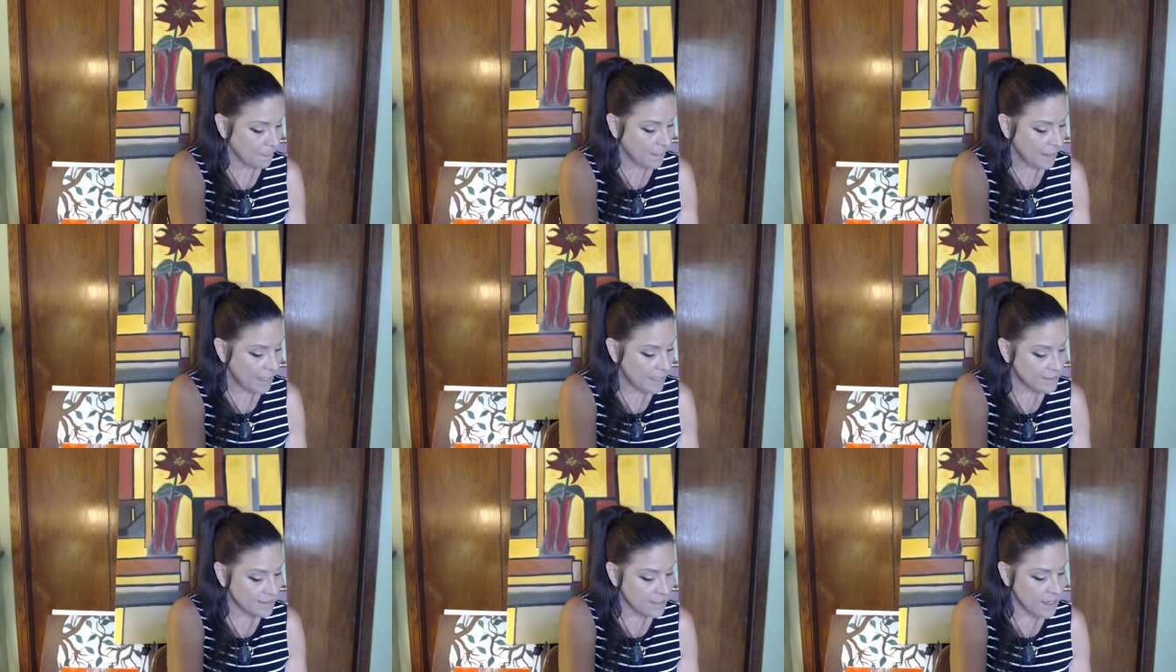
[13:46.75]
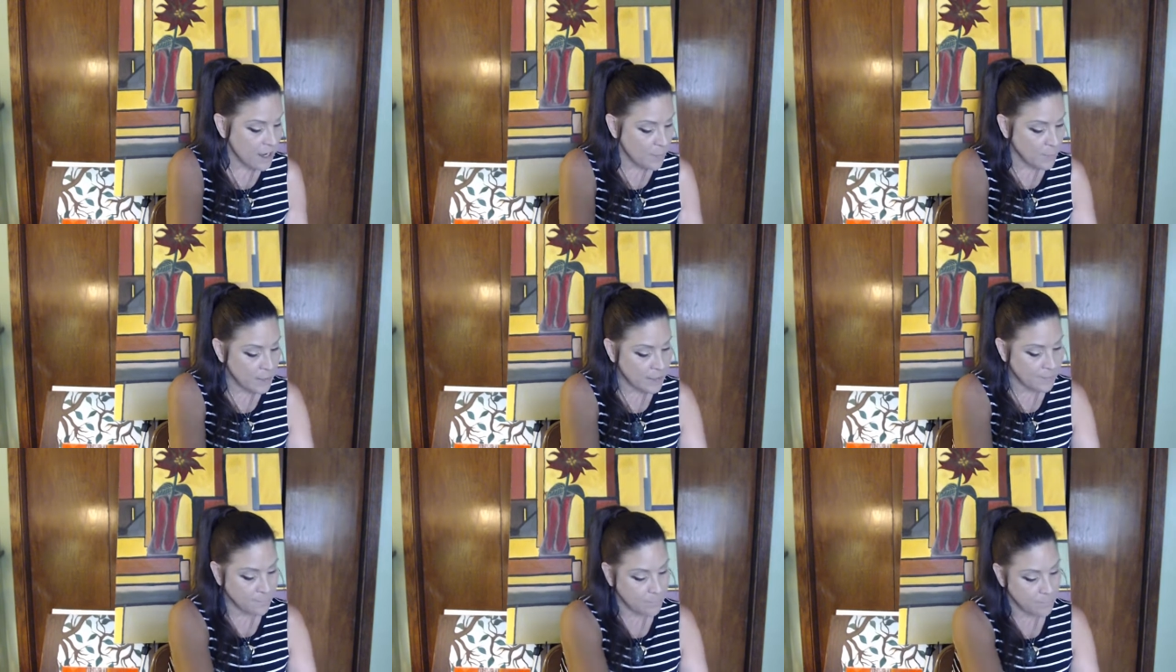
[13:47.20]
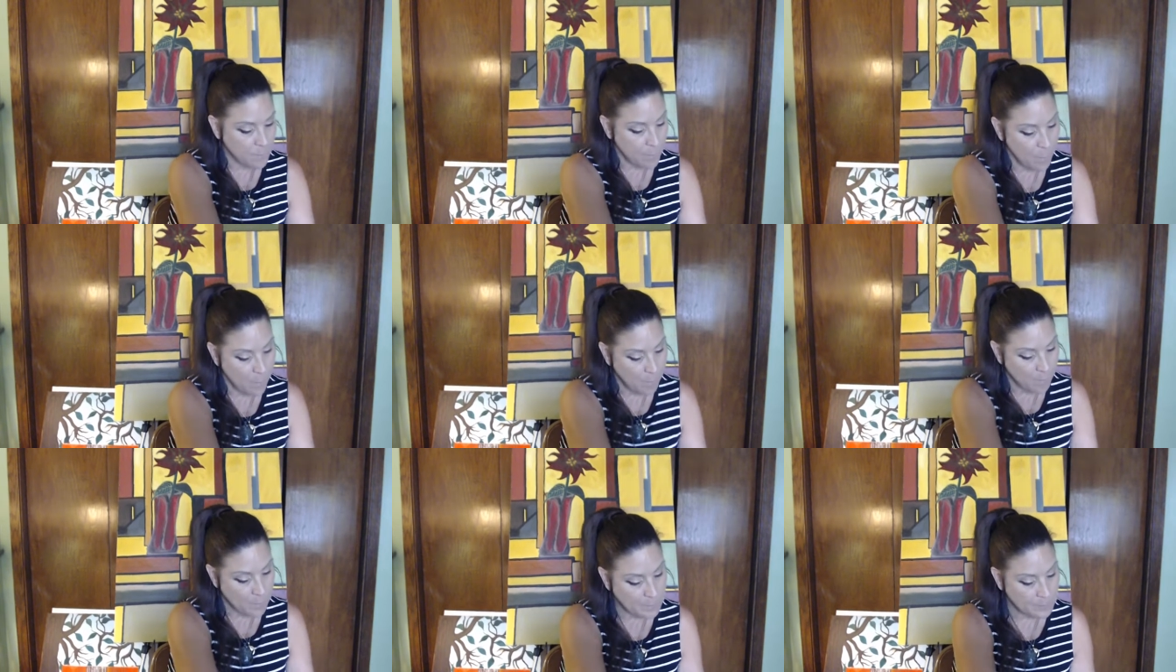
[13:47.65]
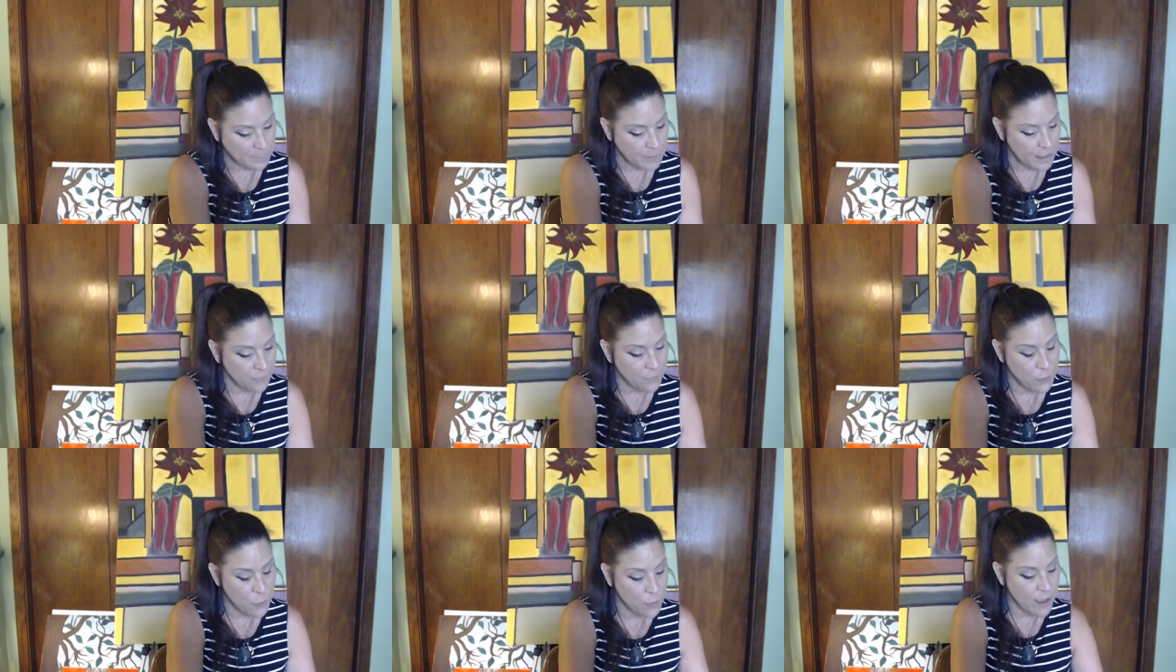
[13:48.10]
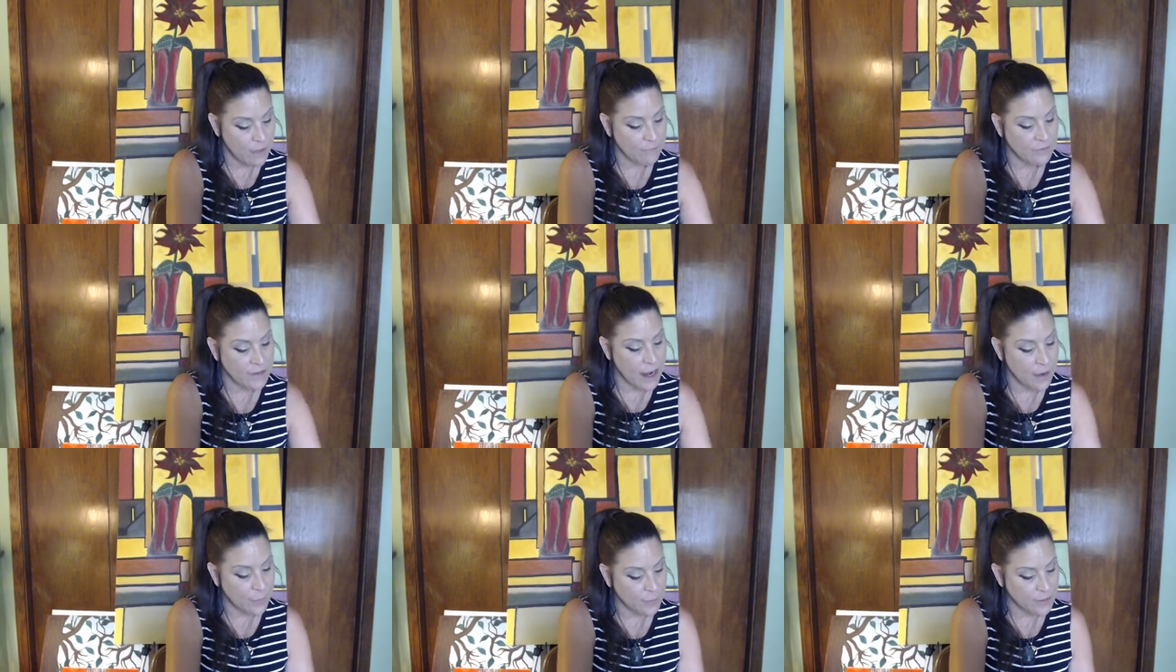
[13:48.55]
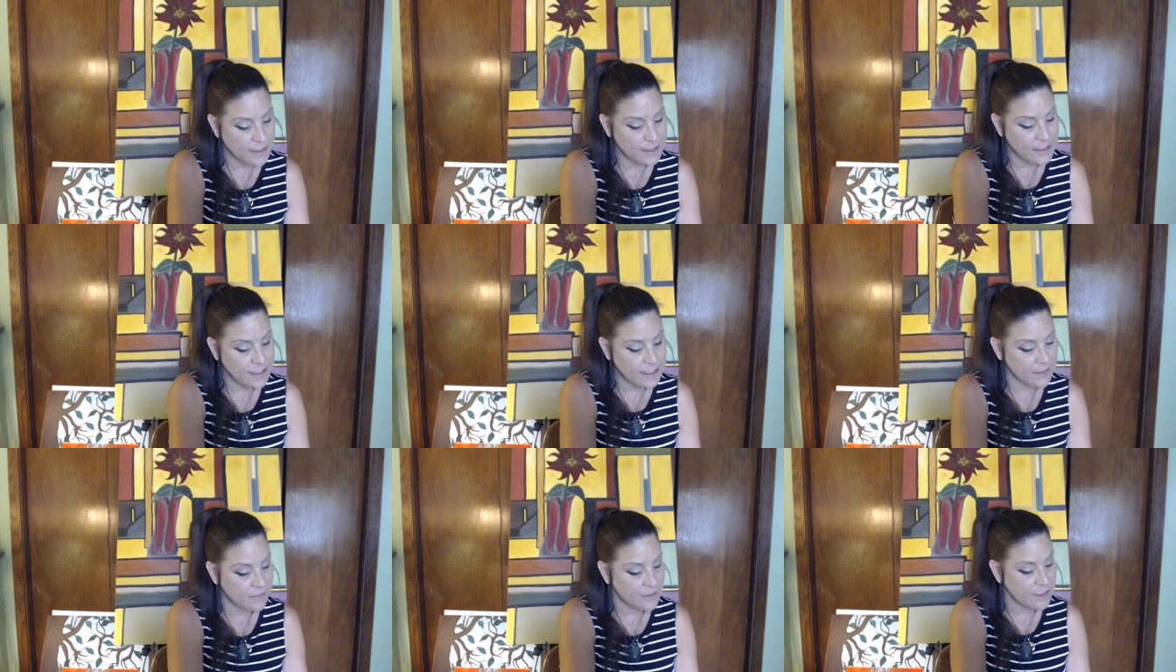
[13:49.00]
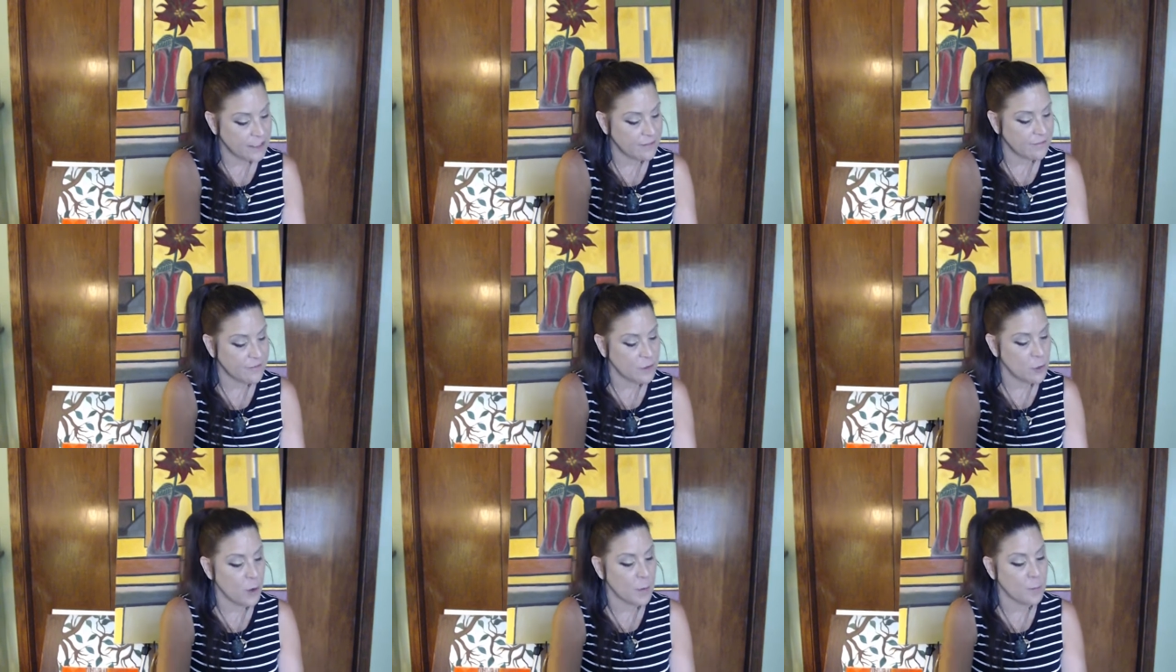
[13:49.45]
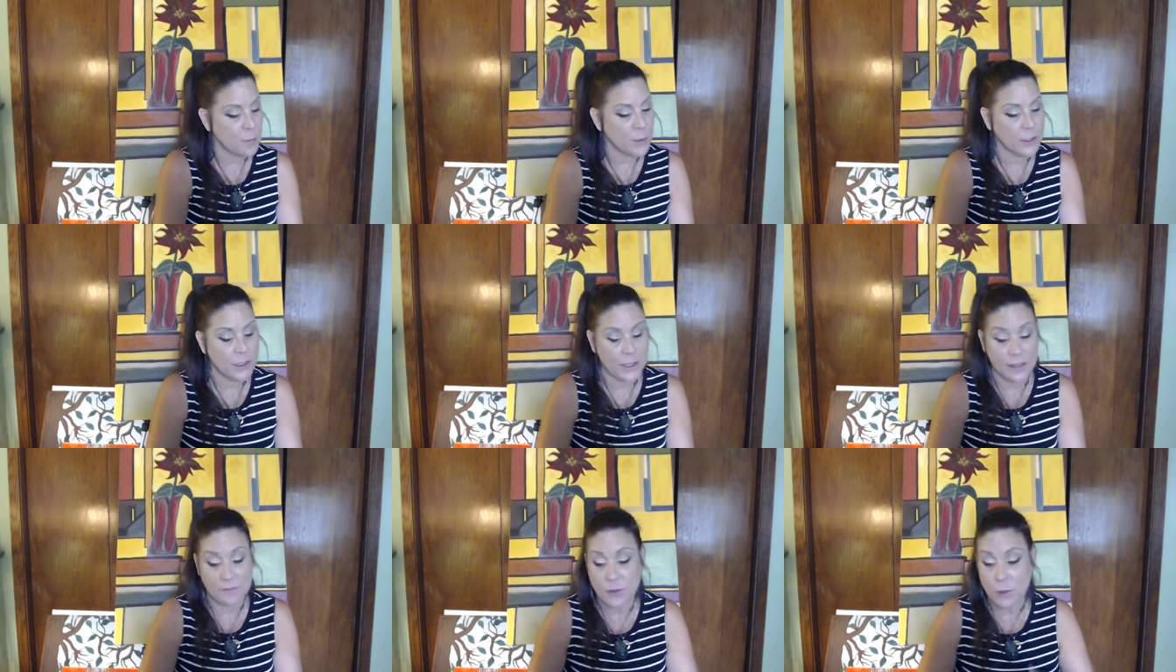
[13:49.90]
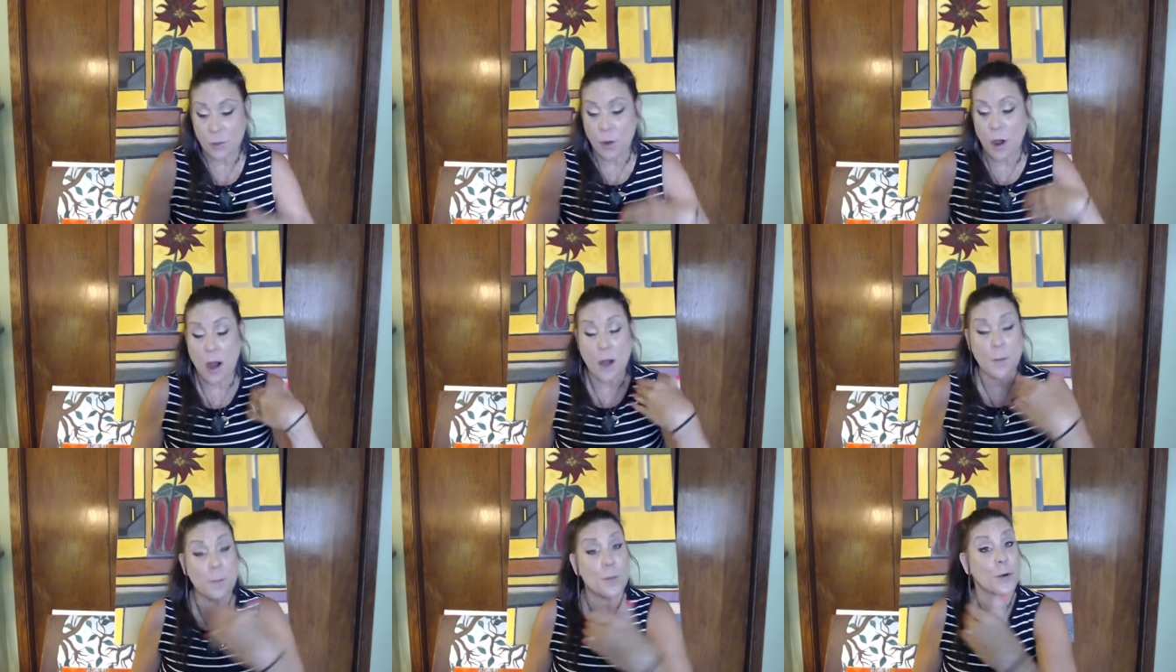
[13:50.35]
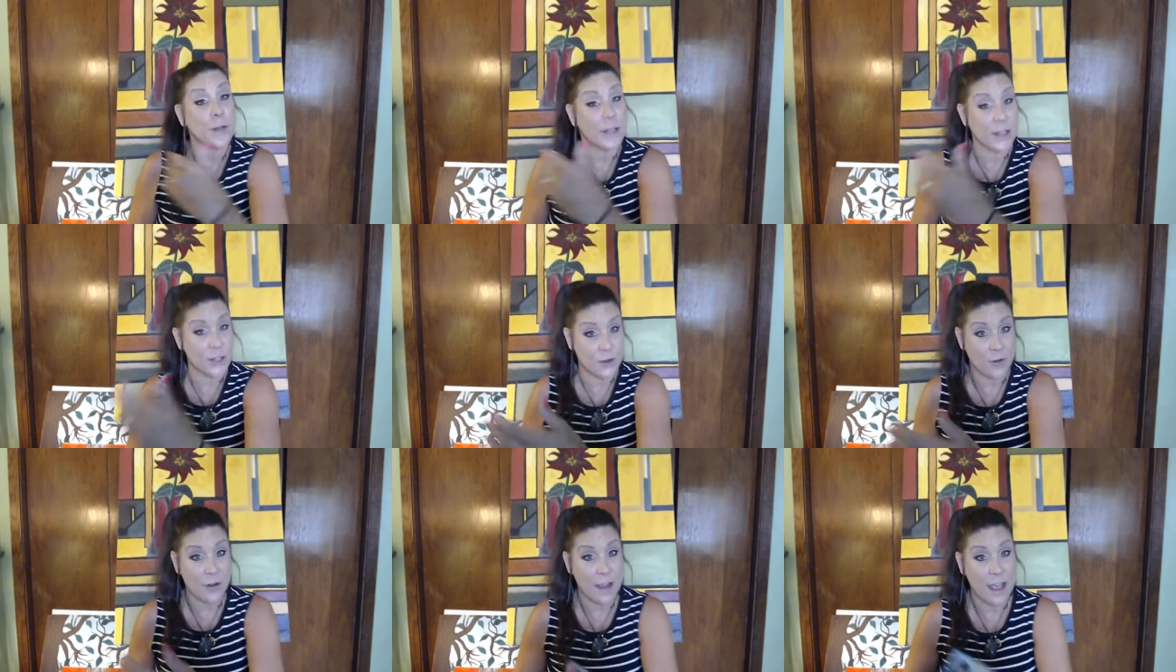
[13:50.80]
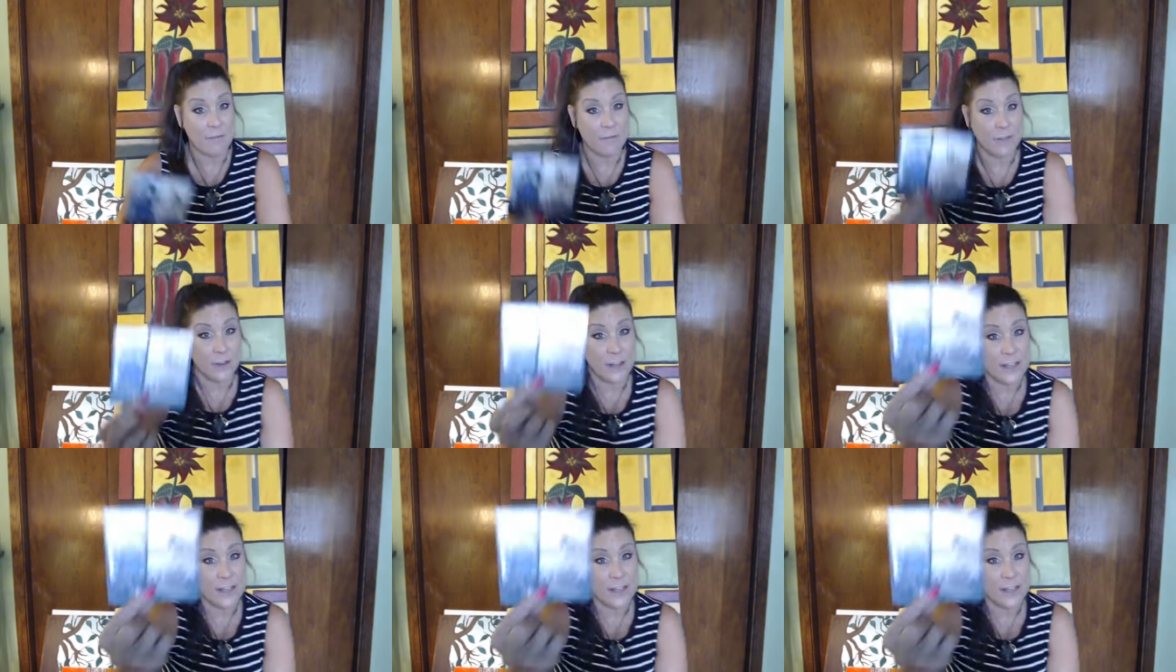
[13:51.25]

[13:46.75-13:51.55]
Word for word: It's coming. If you have not received it, if you are put, if you are putting your effort